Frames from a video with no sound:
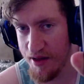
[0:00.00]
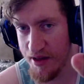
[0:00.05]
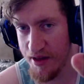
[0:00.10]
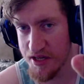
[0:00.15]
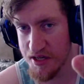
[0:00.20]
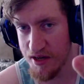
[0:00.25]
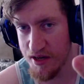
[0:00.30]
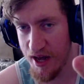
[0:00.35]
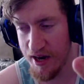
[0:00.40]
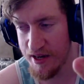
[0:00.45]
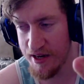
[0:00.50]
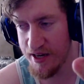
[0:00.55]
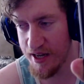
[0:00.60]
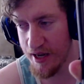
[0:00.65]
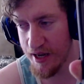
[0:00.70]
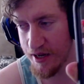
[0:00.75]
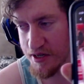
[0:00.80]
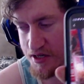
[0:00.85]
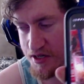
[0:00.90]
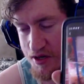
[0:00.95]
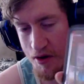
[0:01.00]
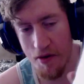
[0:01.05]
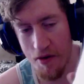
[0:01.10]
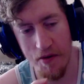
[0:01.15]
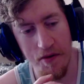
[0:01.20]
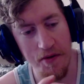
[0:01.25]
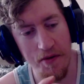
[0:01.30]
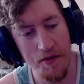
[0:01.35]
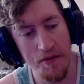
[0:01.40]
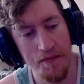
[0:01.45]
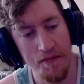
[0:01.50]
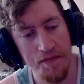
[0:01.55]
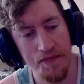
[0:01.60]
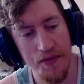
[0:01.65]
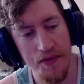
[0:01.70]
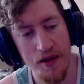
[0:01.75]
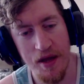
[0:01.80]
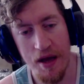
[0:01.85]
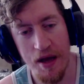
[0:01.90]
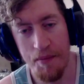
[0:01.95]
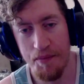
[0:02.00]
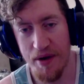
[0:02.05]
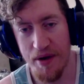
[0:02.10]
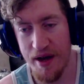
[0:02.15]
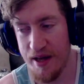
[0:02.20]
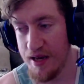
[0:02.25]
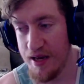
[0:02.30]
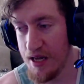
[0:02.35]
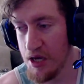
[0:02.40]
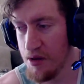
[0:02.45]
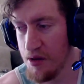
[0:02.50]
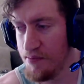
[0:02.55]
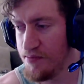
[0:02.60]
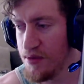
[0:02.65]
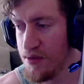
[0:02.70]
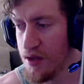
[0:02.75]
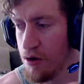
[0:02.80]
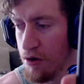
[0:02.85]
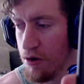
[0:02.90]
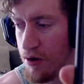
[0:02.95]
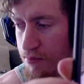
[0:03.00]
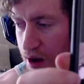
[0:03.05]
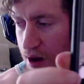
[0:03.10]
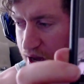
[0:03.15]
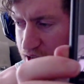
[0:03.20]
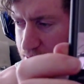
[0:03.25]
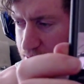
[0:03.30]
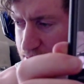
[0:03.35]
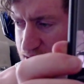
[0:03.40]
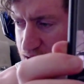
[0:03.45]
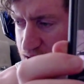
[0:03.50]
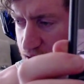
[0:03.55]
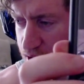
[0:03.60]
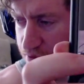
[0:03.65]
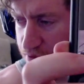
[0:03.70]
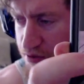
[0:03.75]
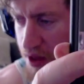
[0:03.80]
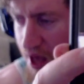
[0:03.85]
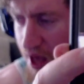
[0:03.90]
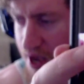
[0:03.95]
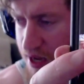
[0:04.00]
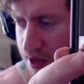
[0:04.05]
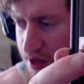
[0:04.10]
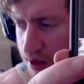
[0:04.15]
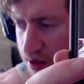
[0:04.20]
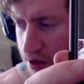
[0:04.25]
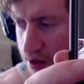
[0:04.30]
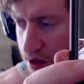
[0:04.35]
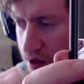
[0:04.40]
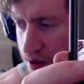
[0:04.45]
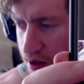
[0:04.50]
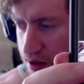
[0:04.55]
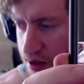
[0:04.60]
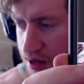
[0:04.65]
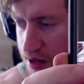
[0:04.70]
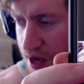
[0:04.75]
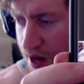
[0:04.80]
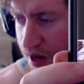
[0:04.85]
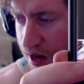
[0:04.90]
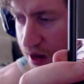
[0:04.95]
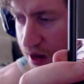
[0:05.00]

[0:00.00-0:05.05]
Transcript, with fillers: that's not a dick. So, but it reminded me of like kind of